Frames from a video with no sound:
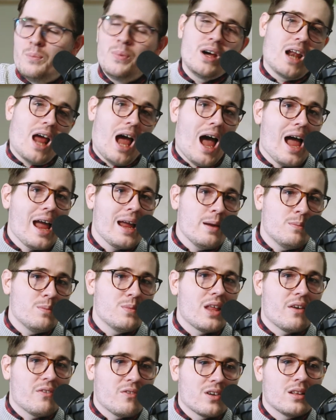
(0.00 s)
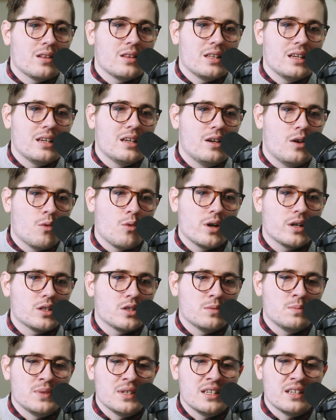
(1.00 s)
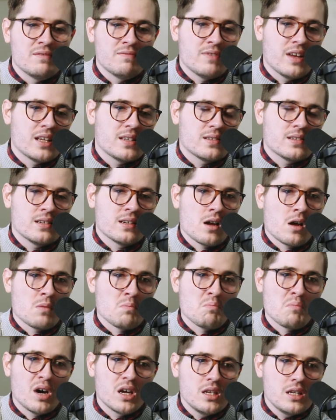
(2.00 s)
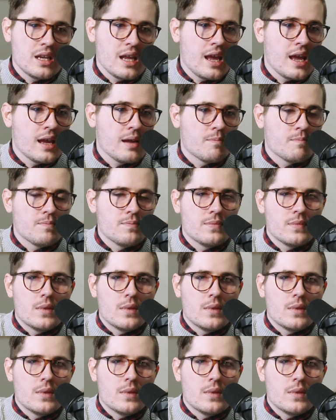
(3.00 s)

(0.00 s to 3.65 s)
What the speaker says: But I am definitely going to be investing on Monday.